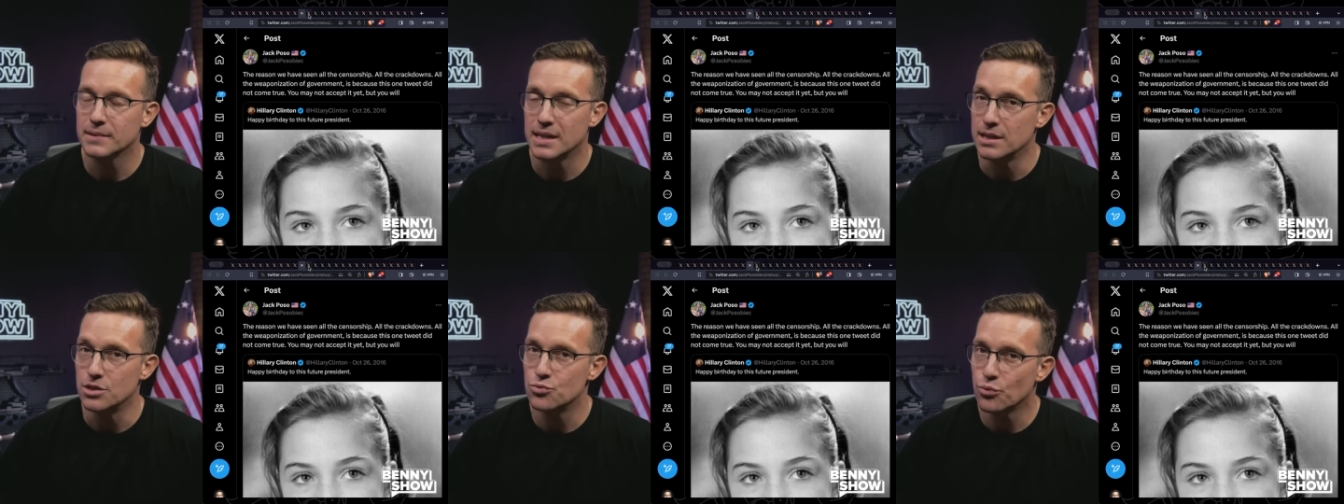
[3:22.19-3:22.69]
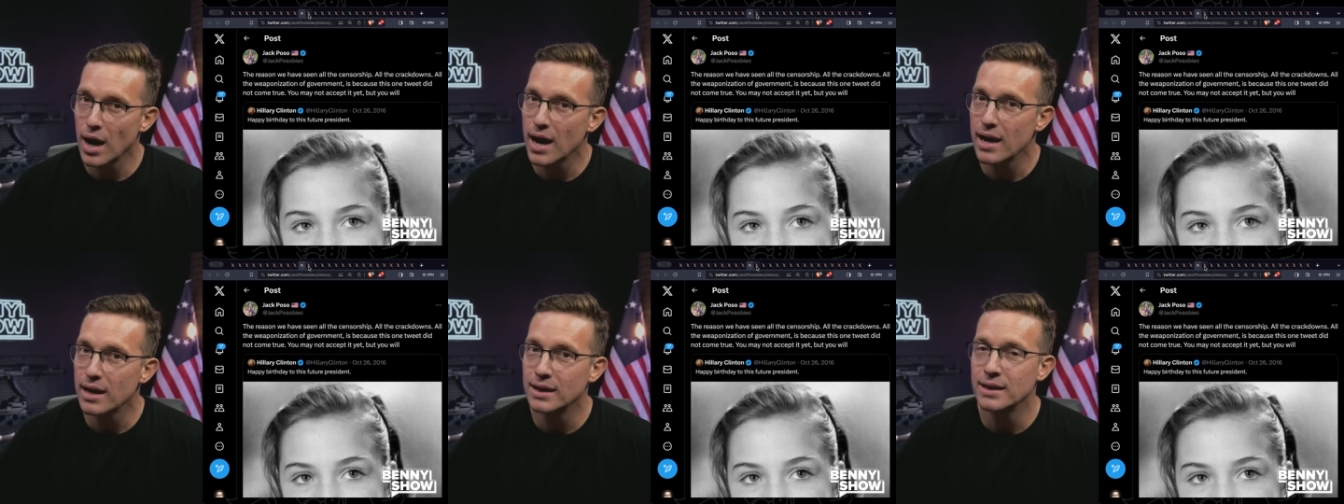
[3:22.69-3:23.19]
He's
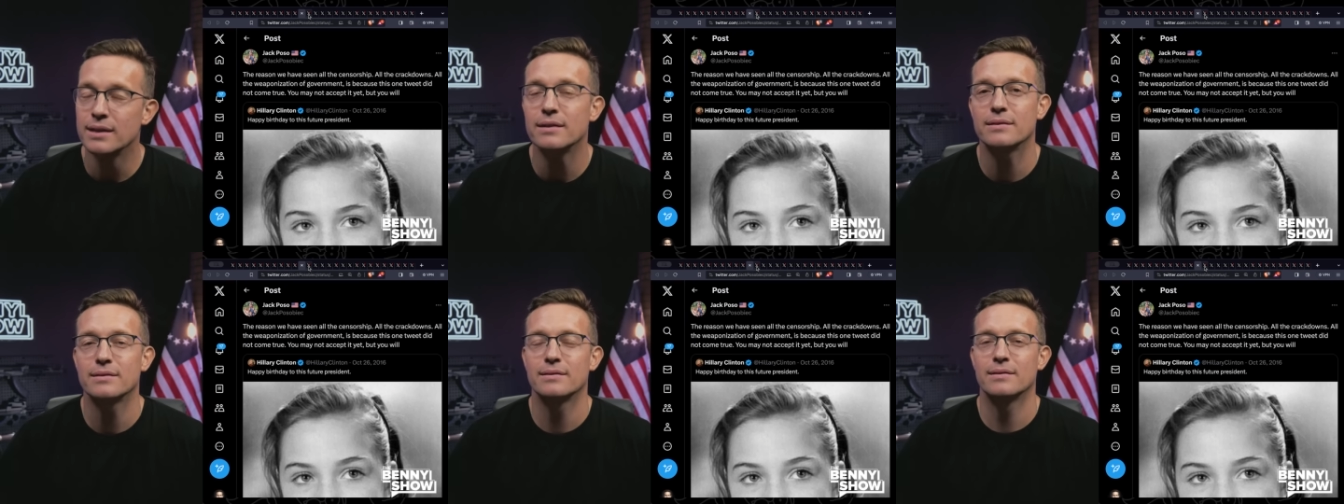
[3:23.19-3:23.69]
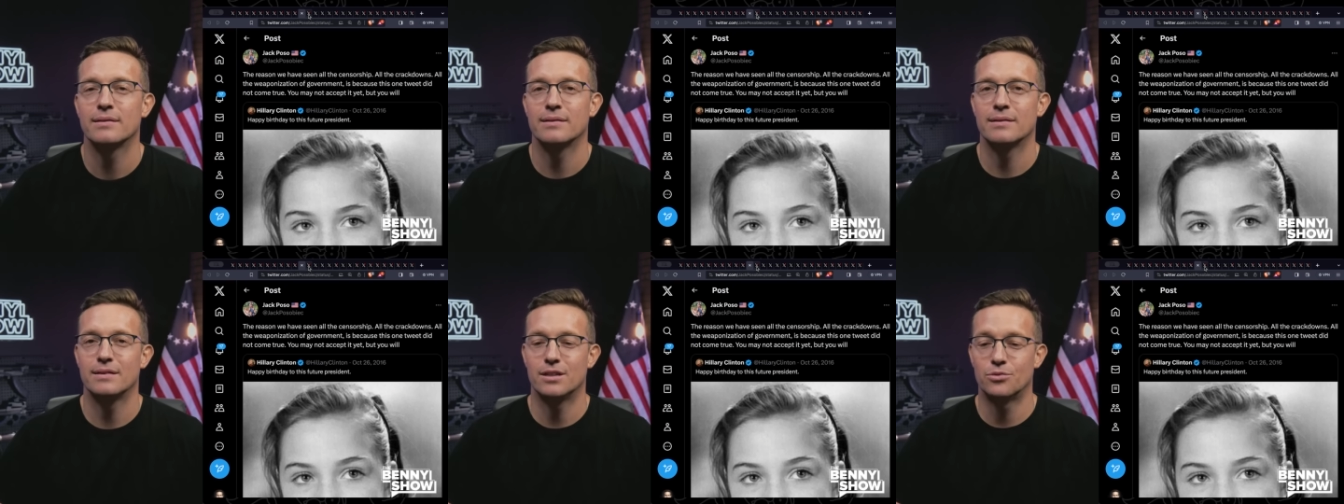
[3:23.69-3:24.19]
right.
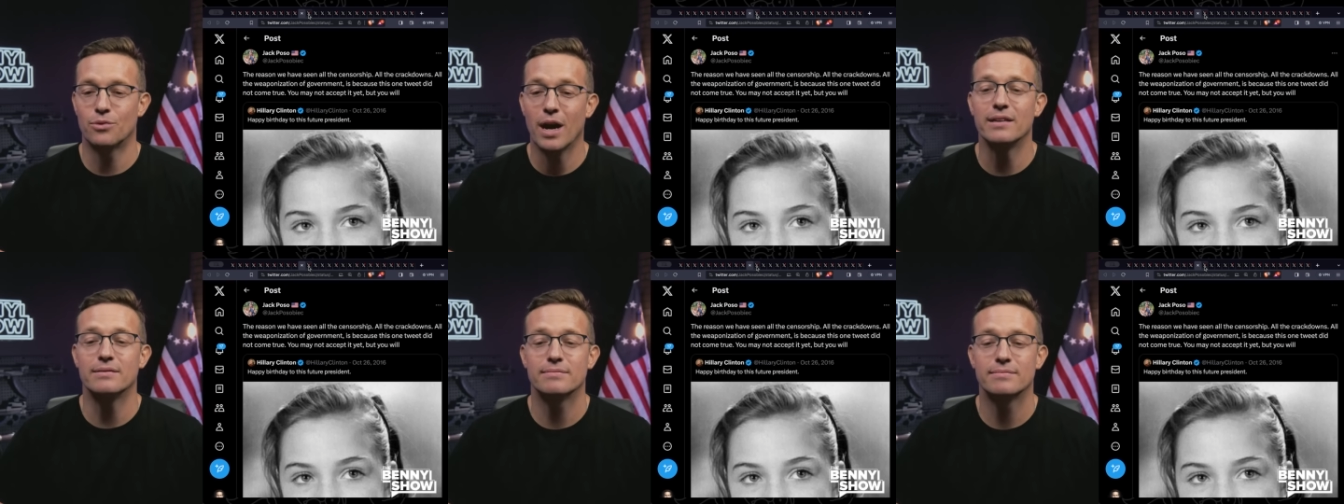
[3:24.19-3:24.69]
They're right.